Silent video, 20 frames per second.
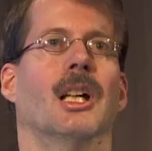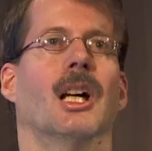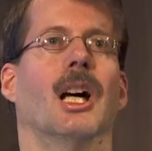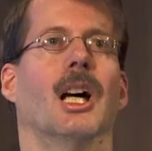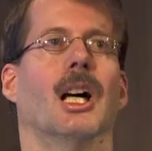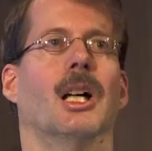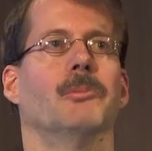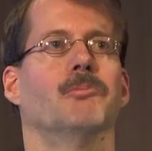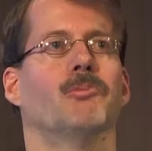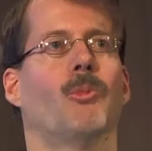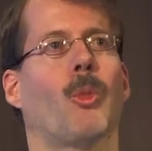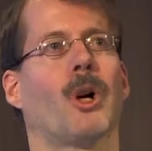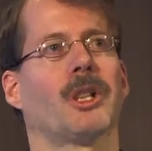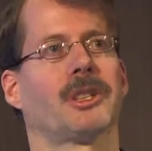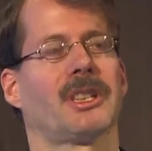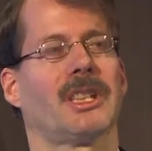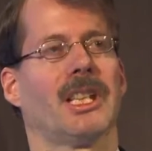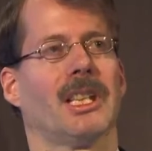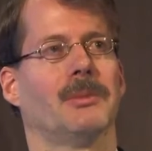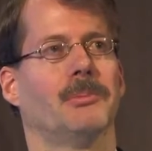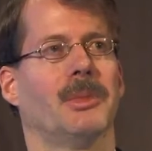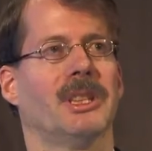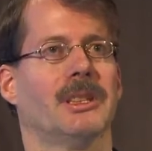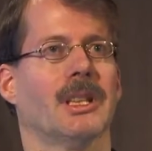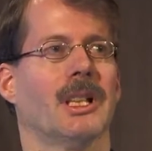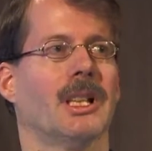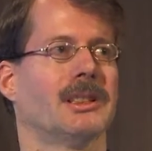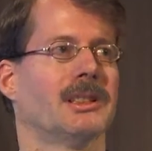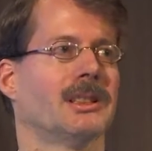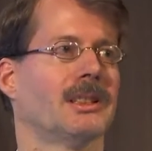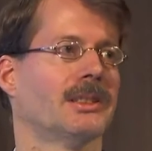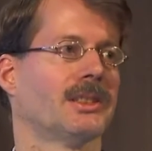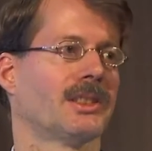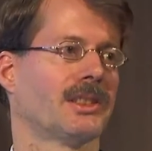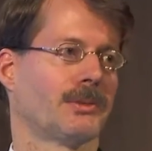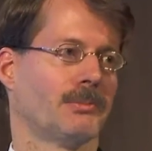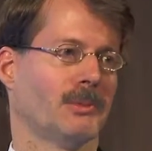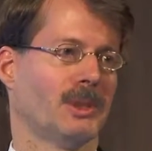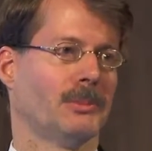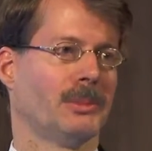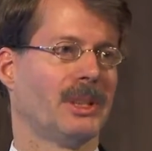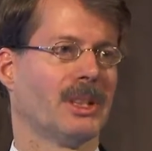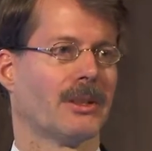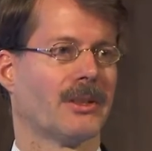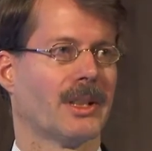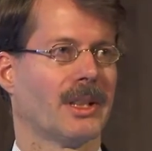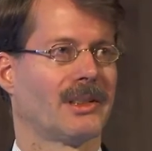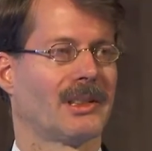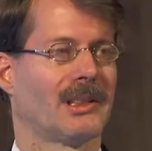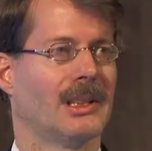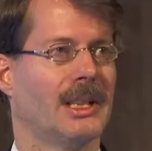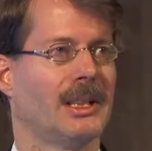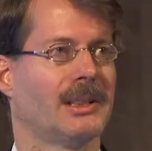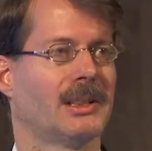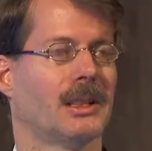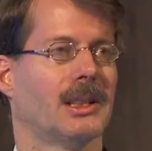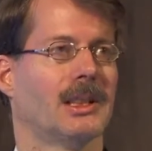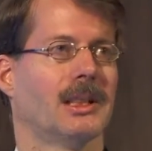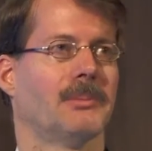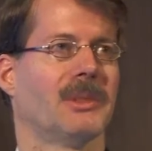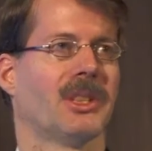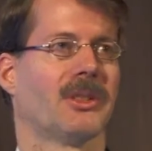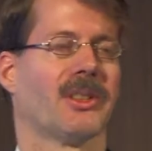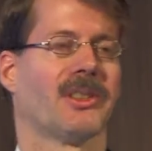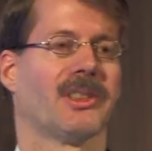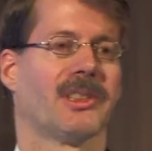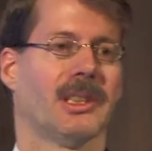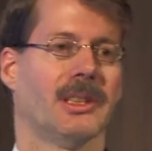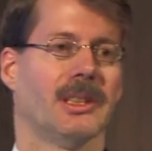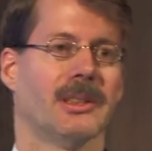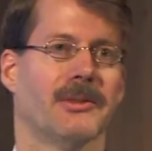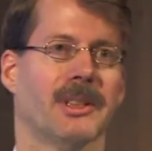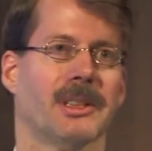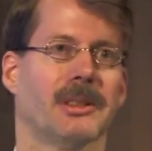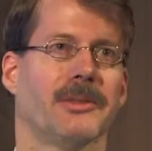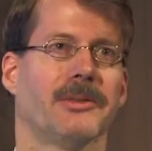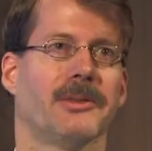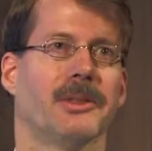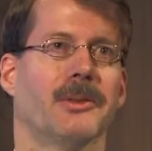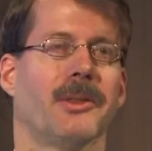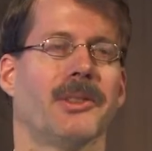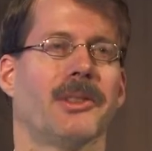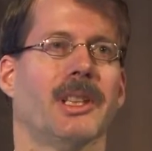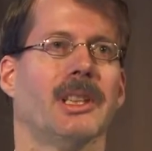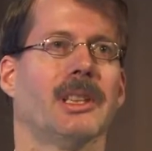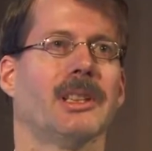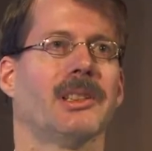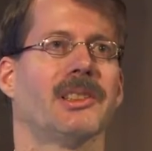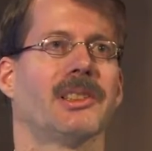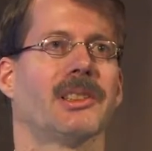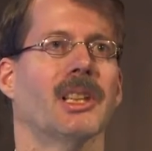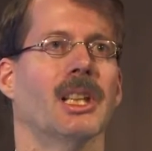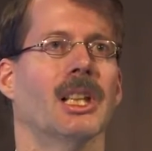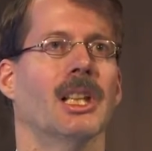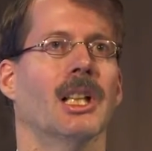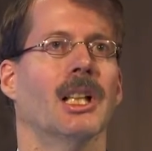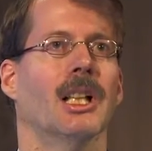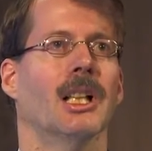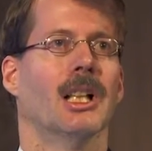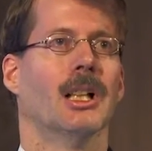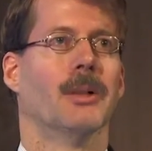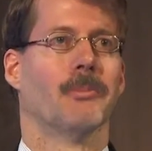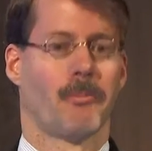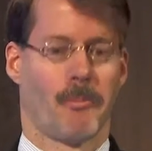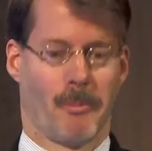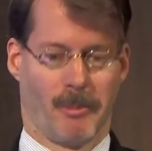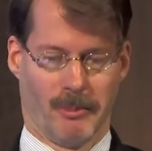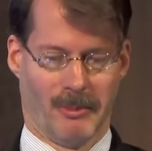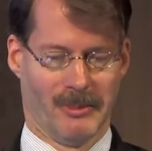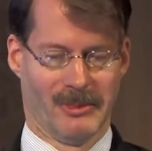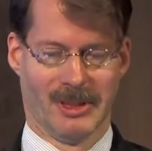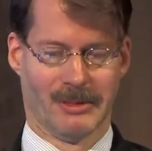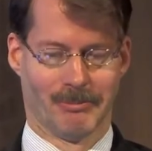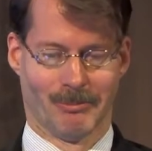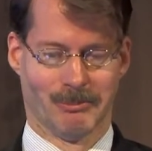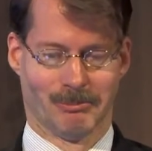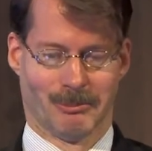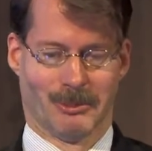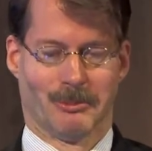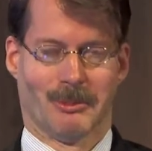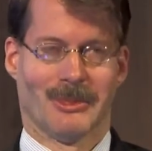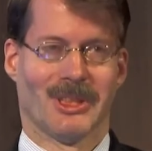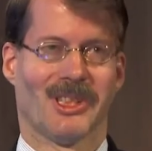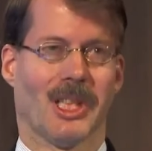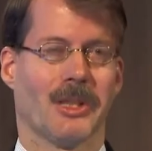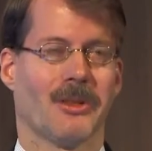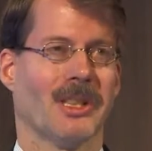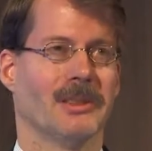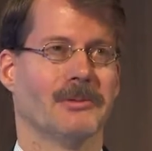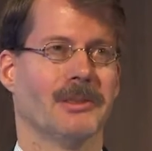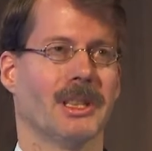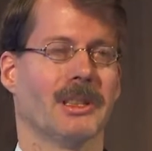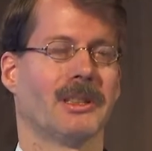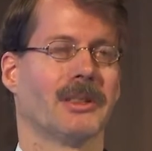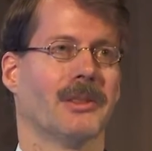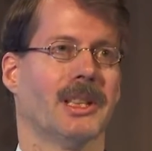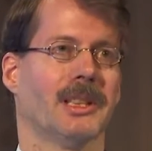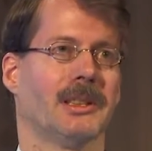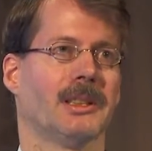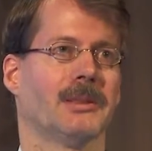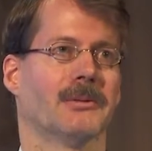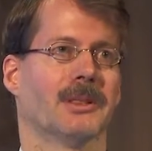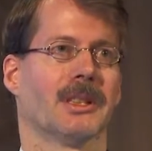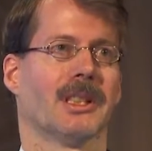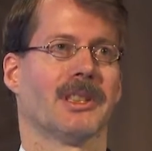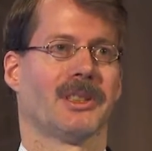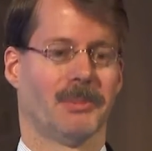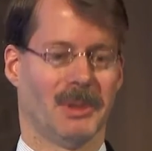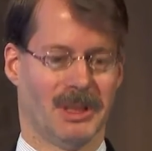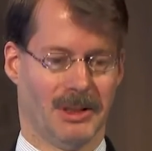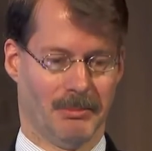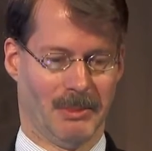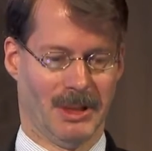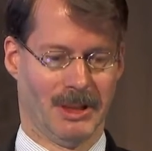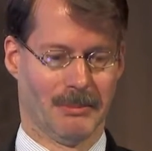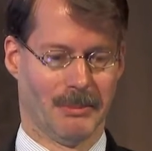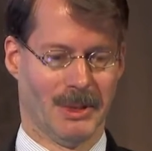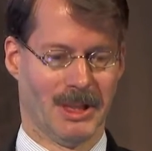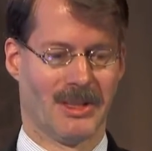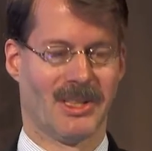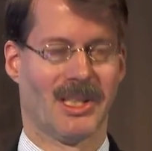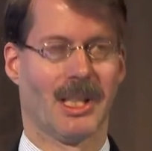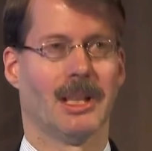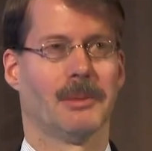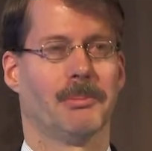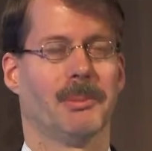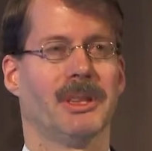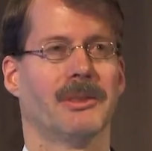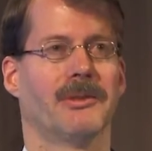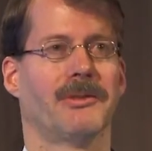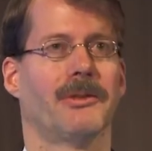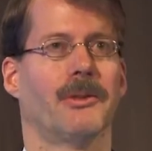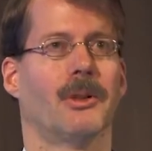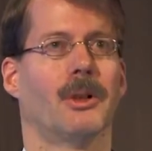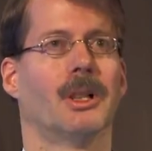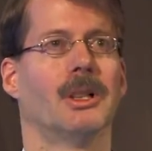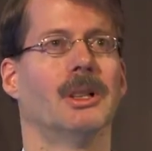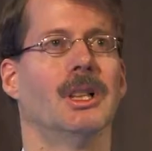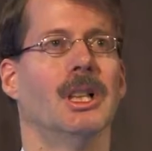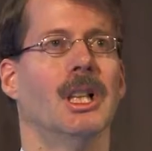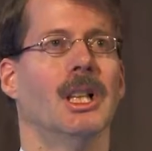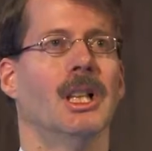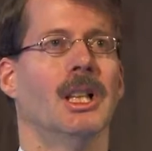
Uh, what can be done? This will be addressed later. Let me just say very few things. Um, essentially reiterating what has been, been, been said before.